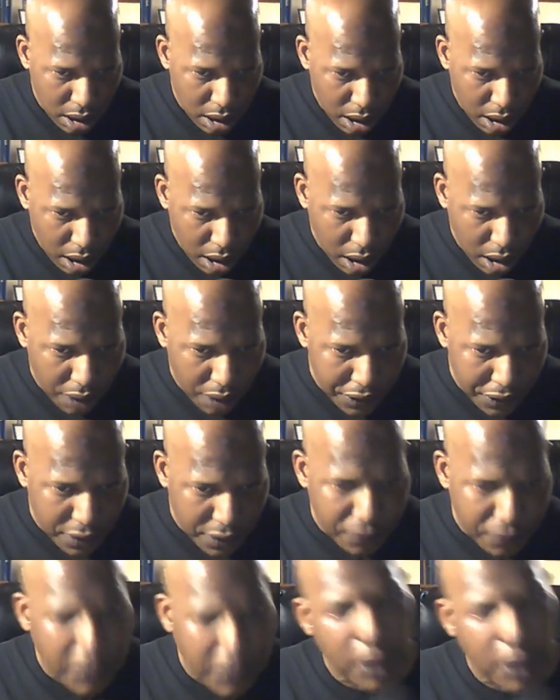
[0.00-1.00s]
of this
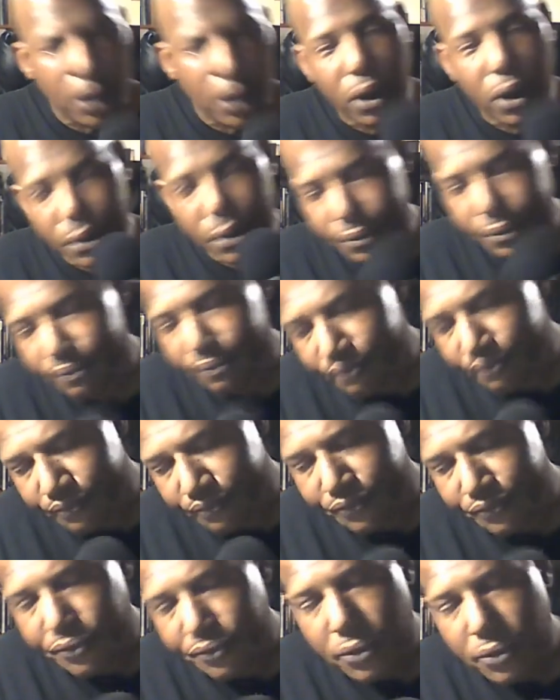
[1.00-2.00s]
video,
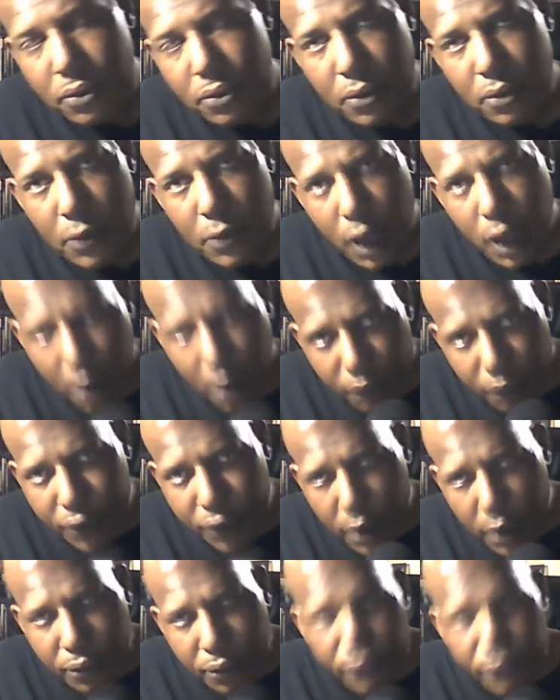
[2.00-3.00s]

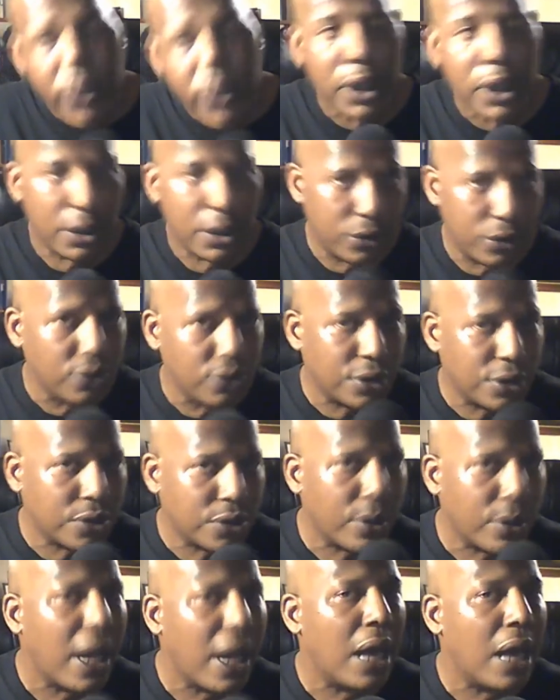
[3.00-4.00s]
Feel free to
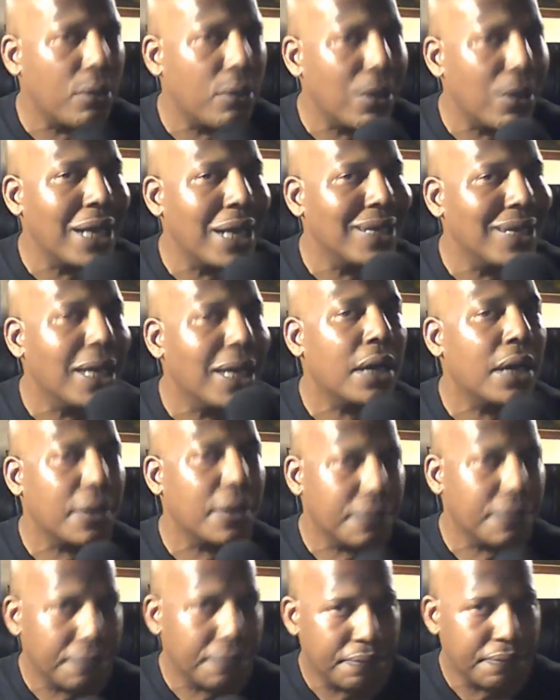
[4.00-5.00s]
subscribe right now.
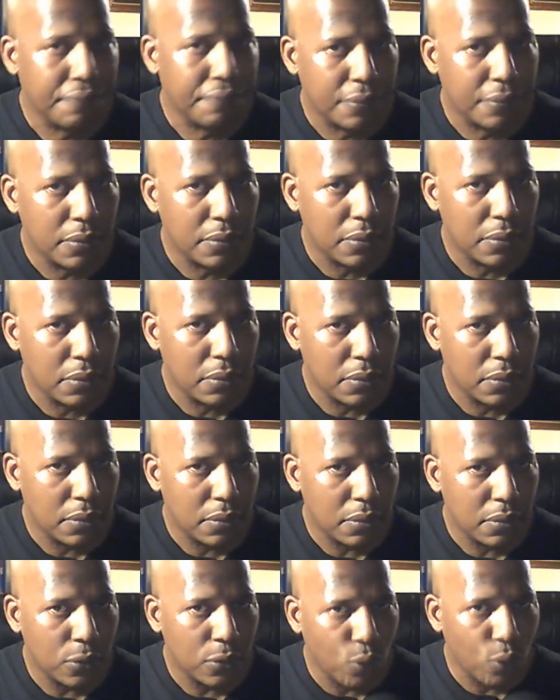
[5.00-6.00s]

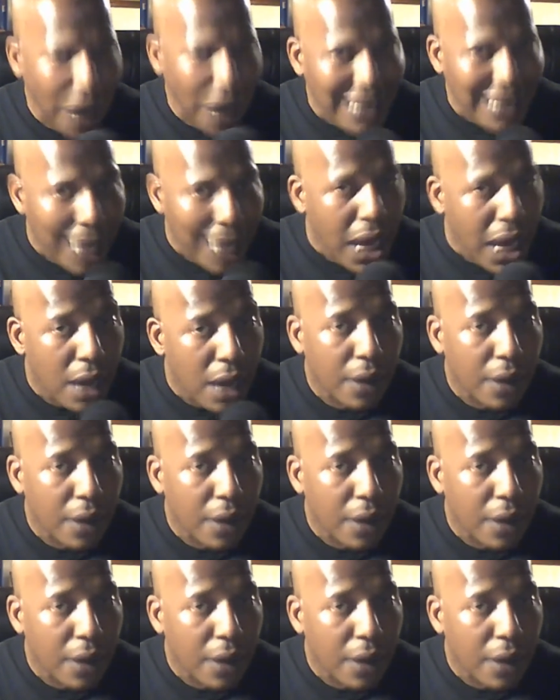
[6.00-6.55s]
Right now.